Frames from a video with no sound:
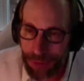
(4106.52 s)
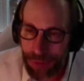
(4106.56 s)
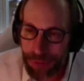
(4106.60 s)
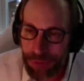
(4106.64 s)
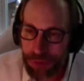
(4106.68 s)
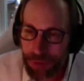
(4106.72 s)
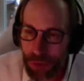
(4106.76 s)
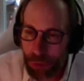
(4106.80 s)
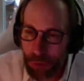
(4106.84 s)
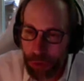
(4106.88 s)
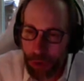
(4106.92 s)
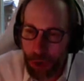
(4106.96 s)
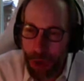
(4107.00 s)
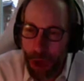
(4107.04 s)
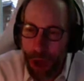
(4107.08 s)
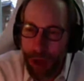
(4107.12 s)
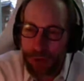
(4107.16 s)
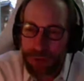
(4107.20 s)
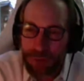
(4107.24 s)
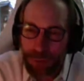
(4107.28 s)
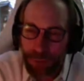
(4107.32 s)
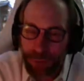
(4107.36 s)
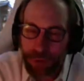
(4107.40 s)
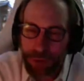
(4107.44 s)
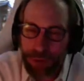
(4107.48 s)
So the
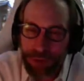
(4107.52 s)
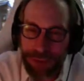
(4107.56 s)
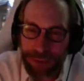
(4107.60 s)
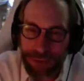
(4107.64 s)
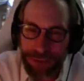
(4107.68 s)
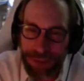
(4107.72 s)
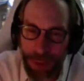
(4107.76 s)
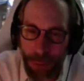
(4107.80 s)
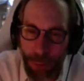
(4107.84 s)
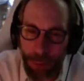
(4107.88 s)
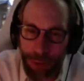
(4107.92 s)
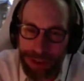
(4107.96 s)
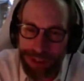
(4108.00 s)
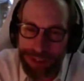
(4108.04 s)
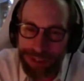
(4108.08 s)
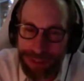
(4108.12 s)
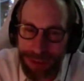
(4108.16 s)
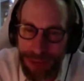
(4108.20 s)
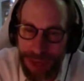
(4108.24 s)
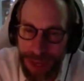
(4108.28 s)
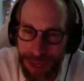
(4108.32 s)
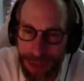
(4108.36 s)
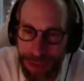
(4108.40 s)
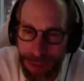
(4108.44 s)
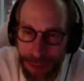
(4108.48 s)
laws of physics that we
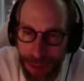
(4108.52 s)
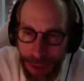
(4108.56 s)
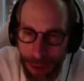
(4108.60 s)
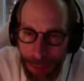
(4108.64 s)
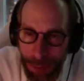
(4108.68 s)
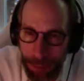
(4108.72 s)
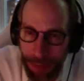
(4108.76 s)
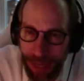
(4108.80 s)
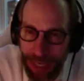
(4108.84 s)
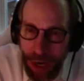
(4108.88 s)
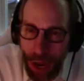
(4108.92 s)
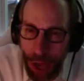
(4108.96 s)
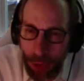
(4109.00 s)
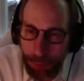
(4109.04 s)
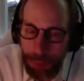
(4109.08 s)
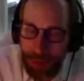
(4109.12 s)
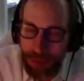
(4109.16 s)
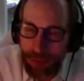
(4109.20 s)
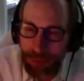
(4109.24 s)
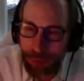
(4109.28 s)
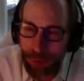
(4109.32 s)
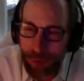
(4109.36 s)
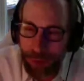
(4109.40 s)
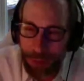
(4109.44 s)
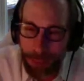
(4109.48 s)
see may not
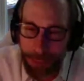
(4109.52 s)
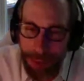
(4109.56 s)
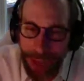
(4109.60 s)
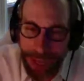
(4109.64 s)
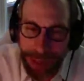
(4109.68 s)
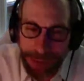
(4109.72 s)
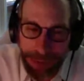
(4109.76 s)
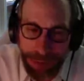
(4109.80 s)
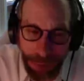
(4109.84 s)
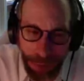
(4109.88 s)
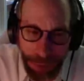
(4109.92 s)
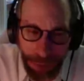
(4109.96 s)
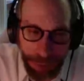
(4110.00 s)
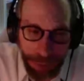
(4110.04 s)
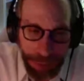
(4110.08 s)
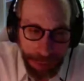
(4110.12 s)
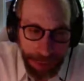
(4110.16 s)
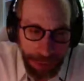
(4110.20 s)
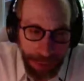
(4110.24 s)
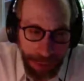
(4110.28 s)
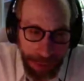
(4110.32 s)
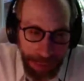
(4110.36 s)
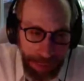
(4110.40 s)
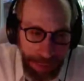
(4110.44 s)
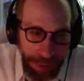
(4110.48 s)
be fundamental,
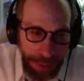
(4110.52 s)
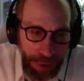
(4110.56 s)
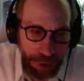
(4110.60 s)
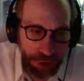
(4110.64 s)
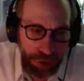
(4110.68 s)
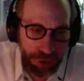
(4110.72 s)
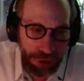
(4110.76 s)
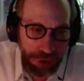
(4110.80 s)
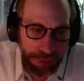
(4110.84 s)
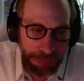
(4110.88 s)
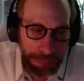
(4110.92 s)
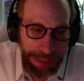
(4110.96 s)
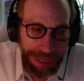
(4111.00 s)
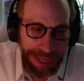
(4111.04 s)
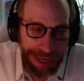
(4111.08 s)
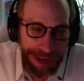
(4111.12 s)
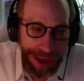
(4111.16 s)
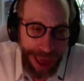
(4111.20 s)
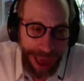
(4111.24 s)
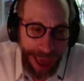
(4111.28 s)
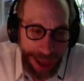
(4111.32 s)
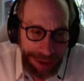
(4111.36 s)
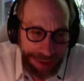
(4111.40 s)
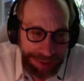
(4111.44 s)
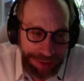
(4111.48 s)
they could just be an
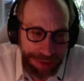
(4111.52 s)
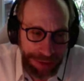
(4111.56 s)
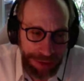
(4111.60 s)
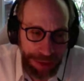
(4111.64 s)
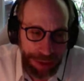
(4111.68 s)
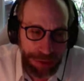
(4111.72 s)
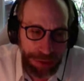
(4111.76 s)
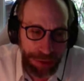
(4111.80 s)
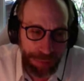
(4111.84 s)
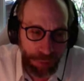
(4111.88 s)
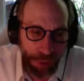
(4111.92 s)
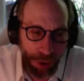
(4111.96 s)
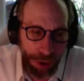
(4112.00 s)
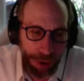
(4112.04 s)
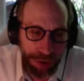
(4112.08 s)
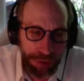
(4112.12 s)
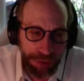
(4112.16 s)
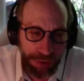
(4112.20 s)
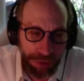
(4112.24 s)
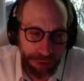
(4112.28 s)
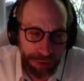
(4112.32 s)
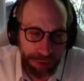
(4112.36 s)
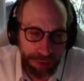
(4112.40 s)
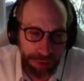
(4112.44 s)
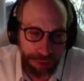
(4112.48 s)
accident of our
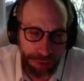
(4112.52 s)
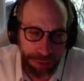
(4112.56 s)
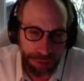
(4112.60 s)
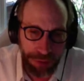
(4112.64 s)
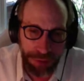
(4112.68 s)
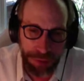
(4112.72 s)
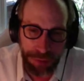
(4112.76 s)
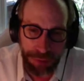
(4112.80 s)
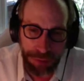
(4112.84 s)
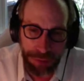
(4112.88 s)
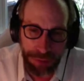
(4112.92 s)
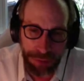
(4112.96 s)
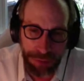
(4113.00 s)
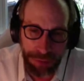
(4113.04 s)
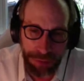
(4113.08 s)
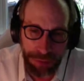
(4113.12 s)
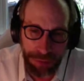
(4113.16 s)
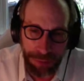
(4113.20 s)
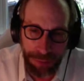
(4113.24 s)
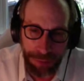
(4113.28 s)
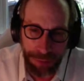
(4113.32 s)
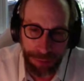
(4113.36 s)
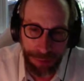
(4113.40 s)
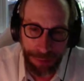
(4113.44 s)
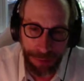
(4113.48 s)
existence.
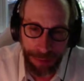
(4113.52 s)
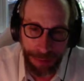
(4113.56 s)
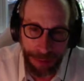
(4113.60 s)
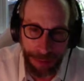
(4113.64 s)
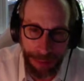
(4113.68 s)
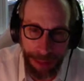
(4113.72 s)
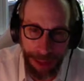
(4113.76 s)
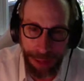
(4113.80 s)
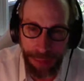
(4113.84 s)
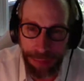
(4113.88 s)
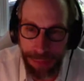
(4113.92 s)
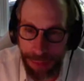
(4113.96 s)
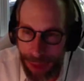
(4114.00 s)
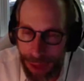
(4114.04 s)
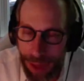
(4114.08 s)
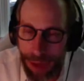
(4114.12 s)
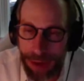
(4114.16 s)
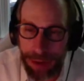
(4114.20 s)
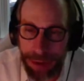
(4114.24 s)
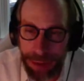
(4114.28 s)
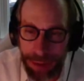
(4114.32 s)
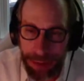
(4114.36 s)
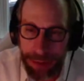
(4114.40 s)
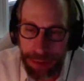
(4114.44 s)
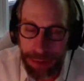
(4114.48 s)
And
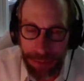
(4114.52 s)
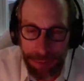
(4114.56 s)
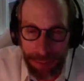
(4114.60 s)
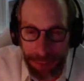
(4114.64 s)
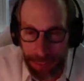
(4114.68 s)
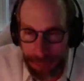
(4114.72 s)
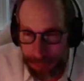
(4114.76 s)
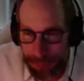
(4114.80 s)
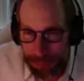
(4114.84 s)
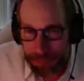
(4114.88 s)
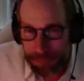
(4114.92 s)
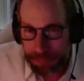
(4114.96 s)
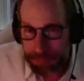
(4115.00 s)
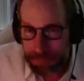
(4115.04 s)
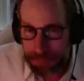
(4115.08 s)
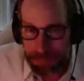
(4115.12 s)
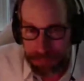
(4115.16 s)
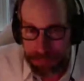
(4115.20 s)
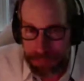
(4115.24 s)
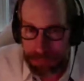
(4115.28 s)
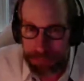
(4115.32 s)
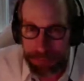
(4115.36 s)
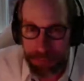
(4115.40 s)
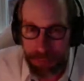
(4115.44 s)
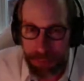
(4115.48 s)
then
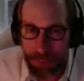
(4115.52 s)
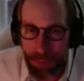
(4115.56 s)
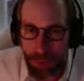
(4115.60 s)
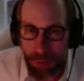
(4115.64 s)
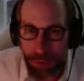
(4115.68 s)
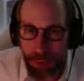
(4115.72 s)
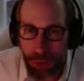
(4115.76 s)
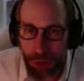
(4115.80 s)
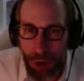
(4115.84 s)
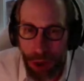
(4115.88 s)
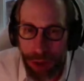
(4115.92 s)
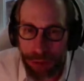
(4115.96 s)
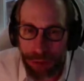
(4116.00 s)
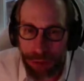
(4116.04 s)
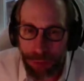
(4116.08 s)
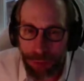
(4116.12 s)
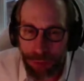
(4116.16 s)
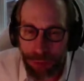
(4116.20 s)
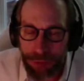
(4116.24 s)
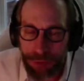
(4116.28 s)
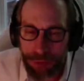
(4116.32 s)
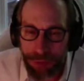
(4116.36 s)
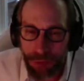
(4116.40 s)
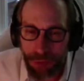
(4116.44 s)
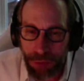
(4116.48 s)
the laws of
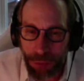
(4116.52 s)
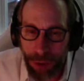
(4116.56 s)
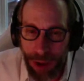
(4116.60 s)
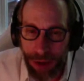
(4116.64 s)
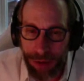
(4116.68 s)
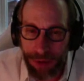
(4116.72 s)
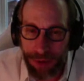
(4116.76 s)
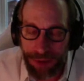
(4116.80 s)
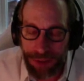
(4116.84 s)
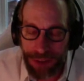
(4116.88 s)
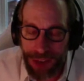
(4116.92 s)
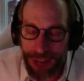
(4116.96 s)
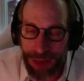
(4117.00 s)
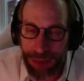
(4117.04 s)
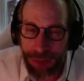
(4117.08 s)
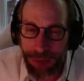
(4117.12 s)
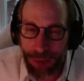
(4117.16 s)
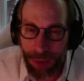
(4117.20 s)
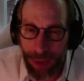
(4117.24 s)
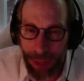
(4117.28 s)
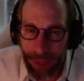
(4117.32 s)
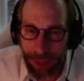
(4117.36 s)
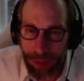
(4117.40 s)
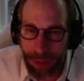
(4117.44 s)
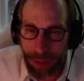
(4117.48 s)
physics are
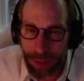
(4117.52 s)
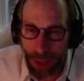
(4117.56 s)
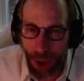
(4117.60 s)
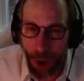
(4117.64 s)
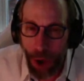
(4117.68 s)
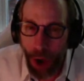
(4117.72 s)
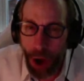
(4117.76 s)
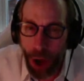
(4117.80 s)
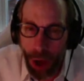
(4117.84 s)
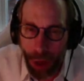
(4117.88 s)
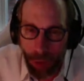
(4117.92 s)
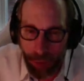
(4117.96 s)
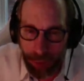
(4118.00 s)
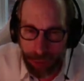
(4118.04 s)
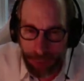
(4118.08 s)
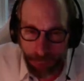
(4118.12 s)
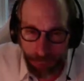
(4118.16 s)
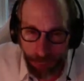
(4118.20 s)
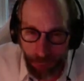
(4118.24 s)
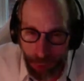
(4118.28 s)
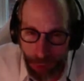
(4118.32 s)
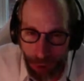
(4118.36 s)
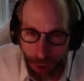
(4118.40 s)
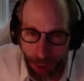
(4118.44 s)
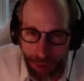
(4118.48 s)
accidental, and all the
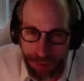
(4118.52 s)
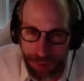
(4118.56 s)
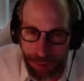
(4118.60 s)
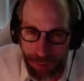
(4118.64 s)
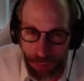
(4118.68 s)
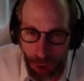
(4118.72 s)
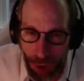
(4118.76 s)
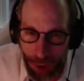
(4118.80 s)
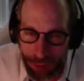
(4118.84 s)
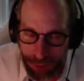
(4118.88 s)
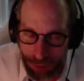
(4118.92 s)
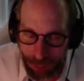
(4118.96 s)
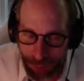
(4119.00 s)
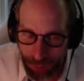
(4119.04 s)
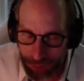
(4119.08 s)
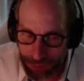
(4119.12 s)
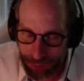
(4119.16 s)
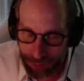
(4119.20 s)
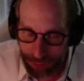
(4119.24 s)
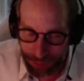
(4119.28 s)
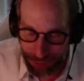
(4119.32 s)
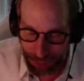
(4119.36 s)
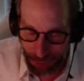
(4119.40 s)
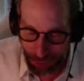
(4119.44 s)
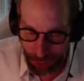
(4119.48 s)
different kinds of laws of
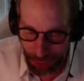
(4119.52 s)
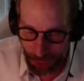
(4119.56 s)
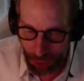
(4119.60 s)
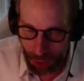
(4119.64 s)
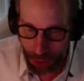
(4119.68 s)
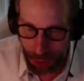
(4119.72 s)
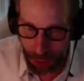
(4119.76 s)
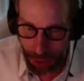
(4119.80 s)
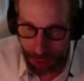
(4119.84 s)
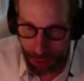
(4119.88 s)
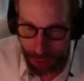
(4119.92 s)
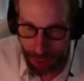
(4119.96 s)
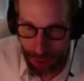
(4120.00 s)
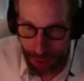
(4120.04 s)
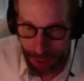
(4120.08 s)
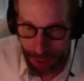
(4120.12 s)
physics occur,